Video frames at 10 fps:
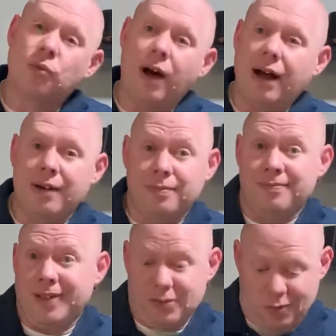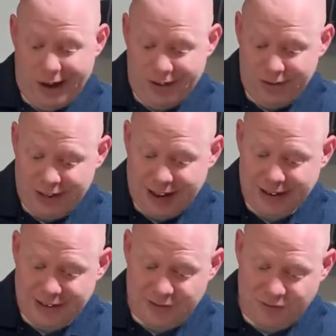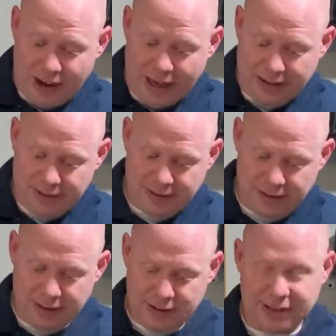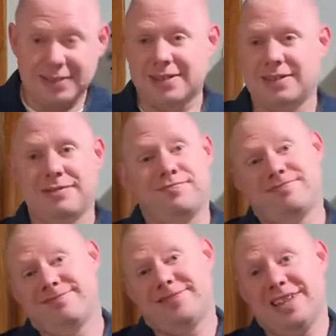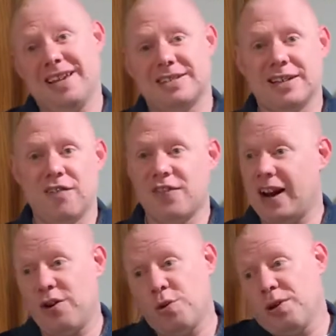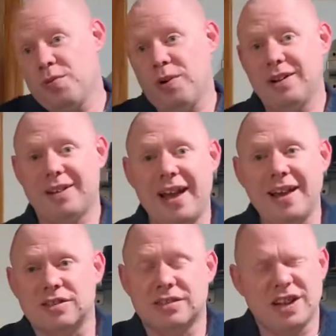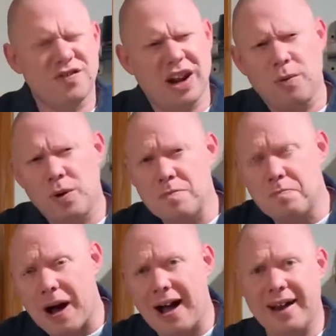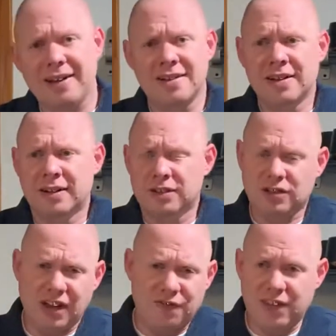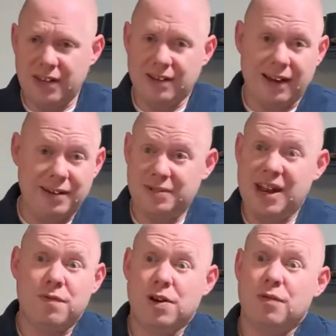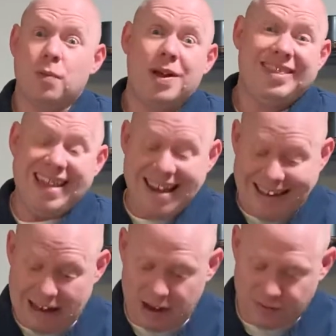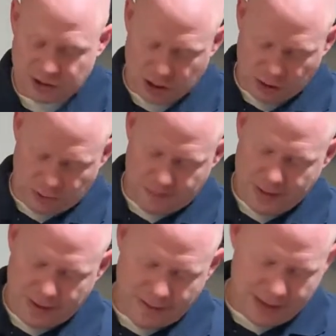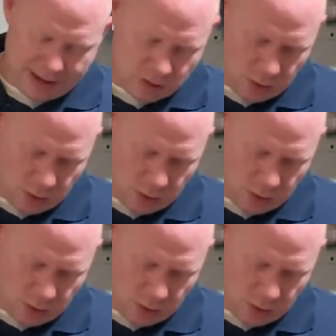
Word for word: why that's why I do the tasting flight is to taste stuff that I normally wouldn't taste, stuff that I wouldn't buy, stuff that I never even would think of. So that's